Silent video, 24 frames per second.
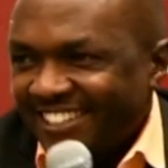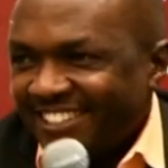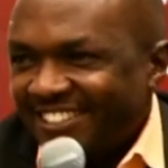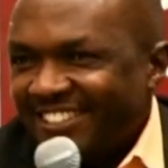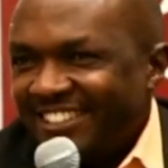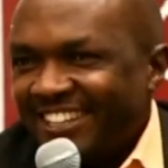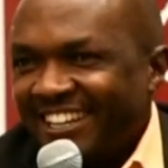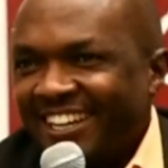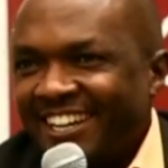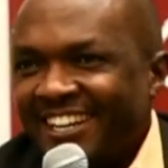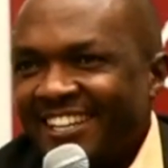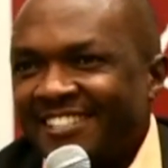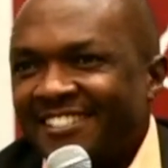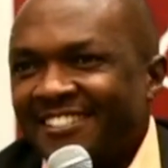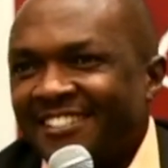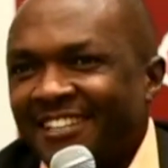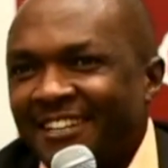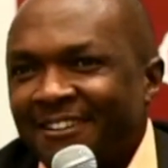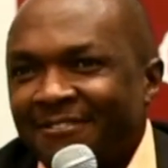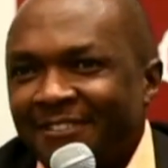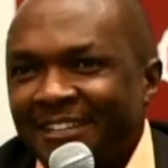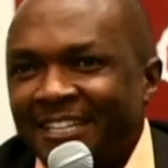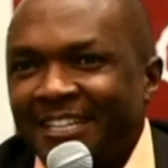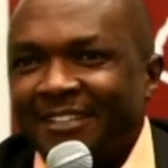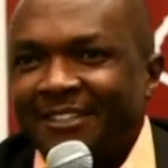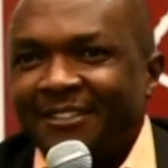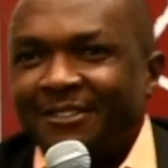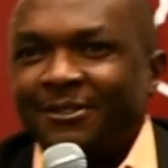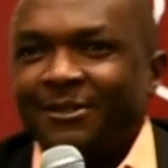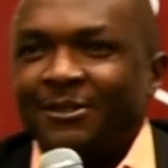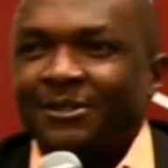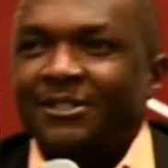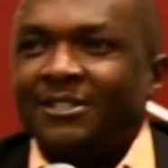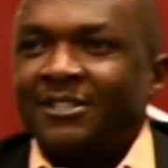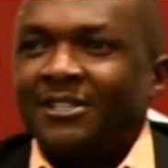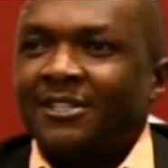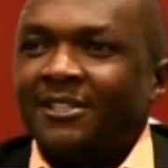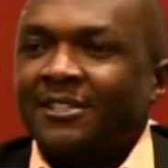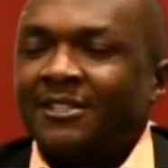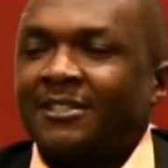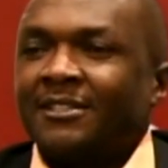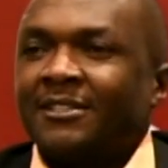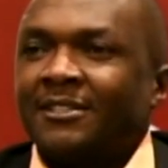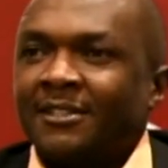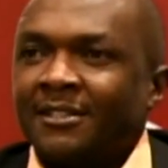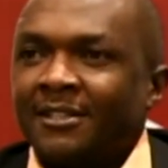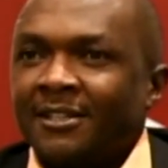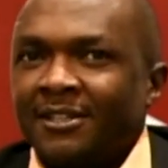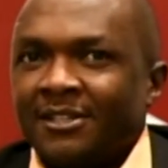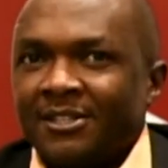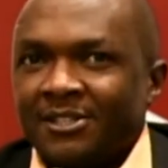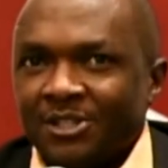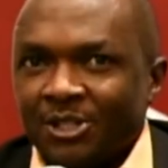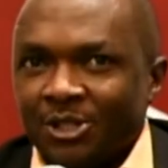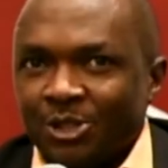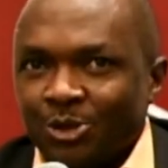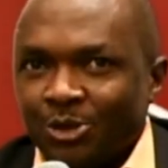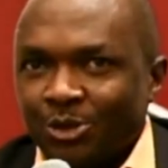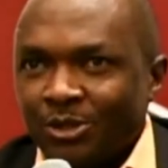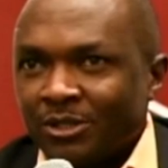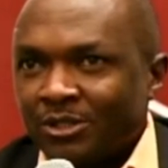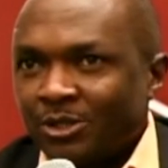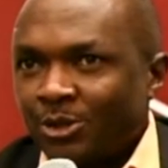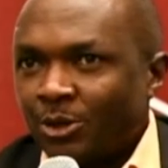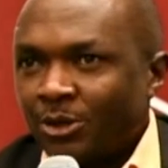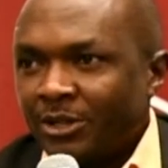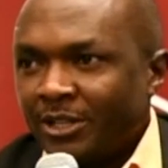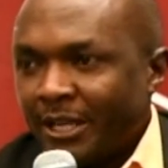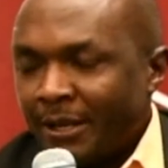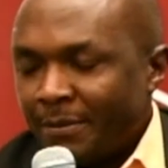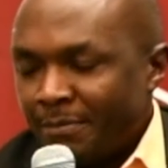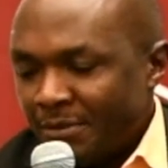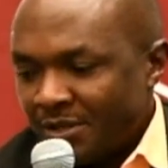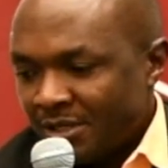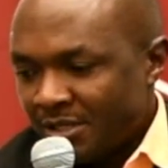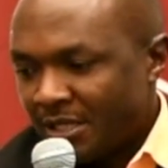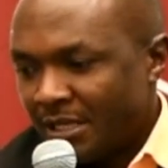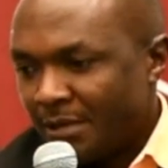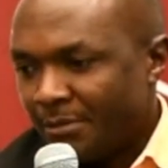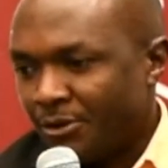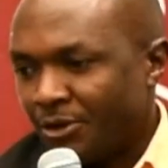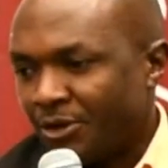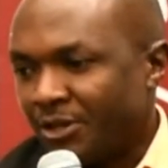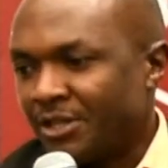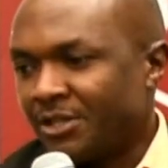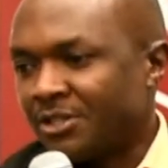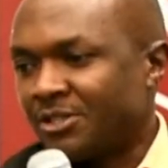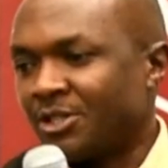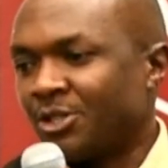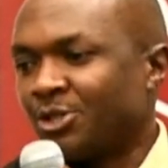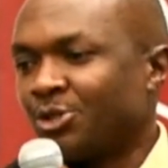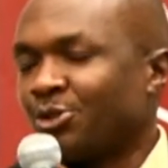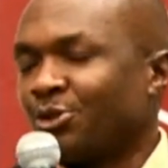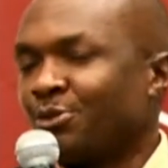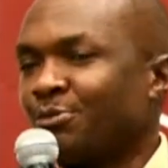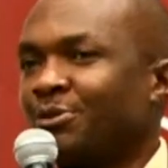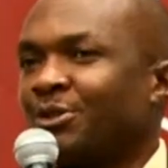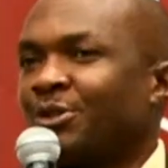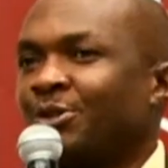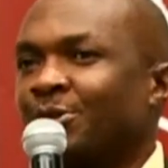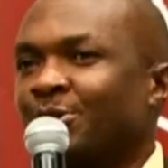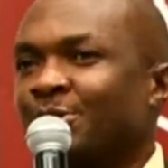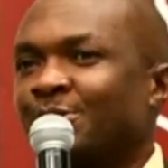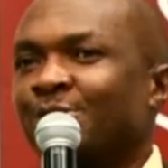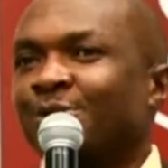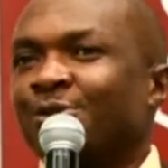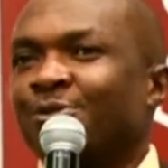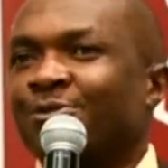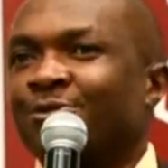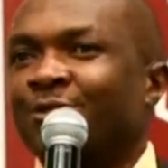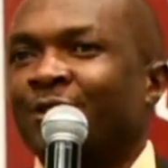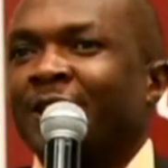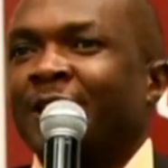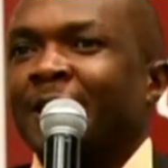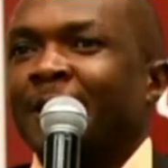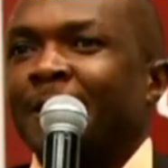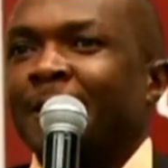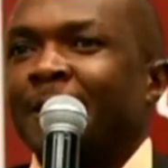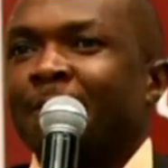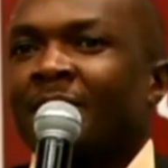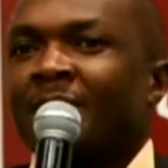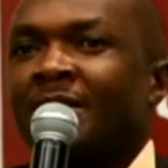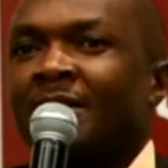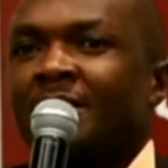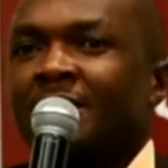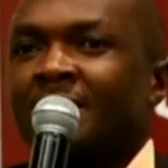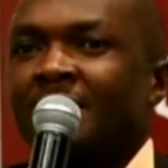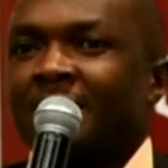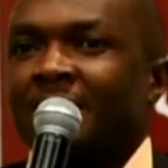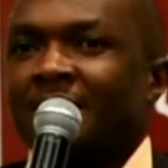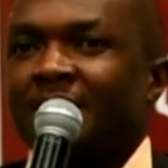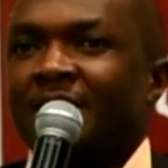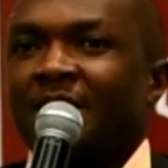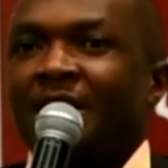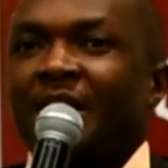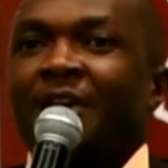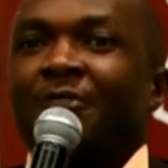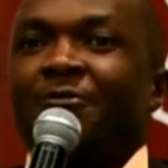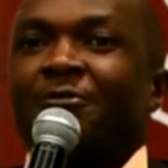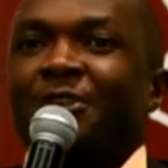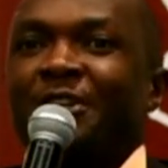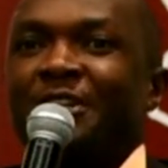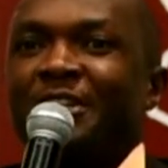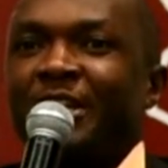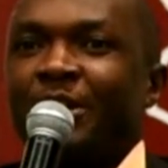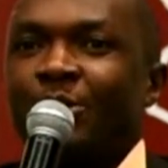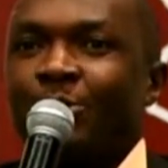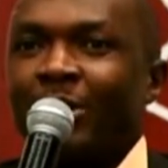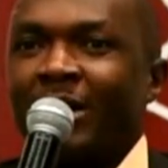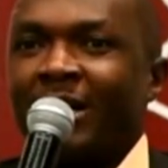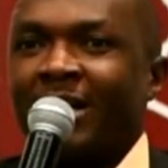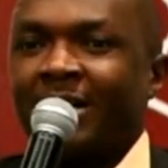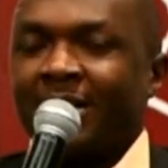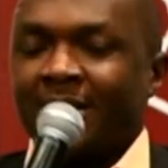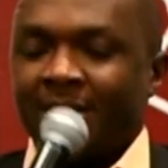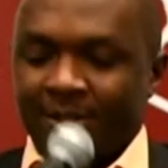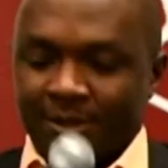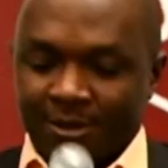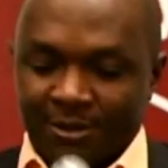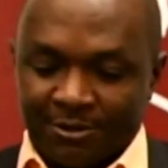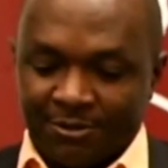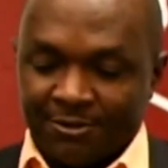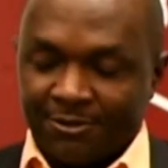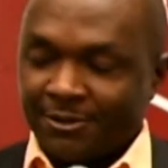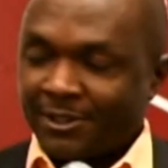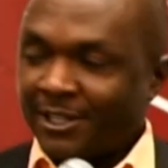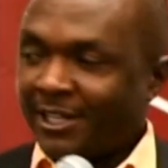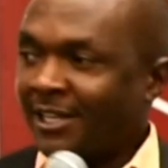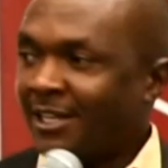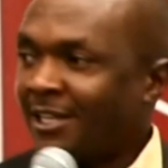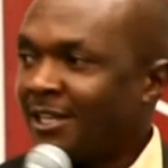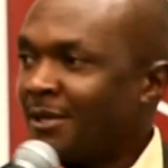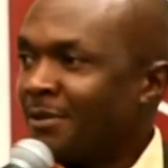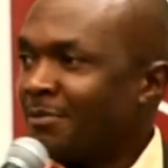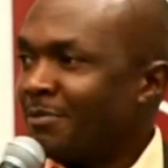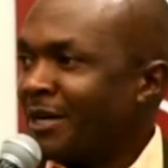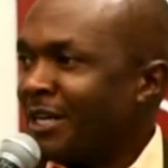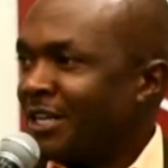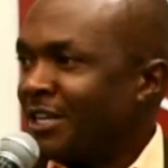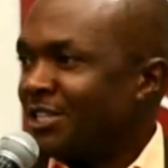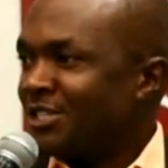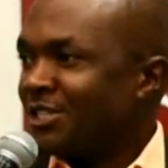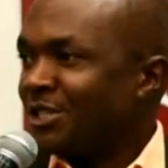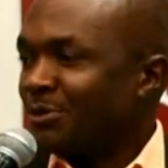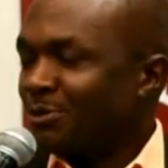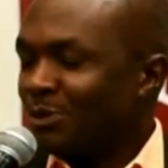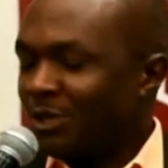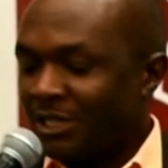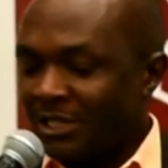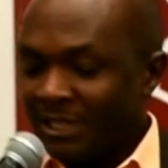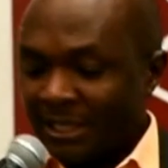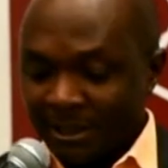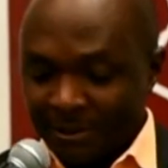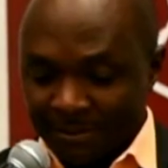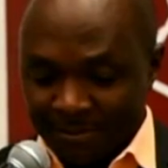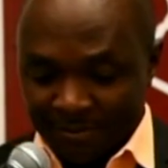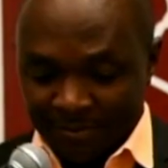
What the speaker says: guys had a good session. Sorry, I missed the morning session because of the everyday work of managing media.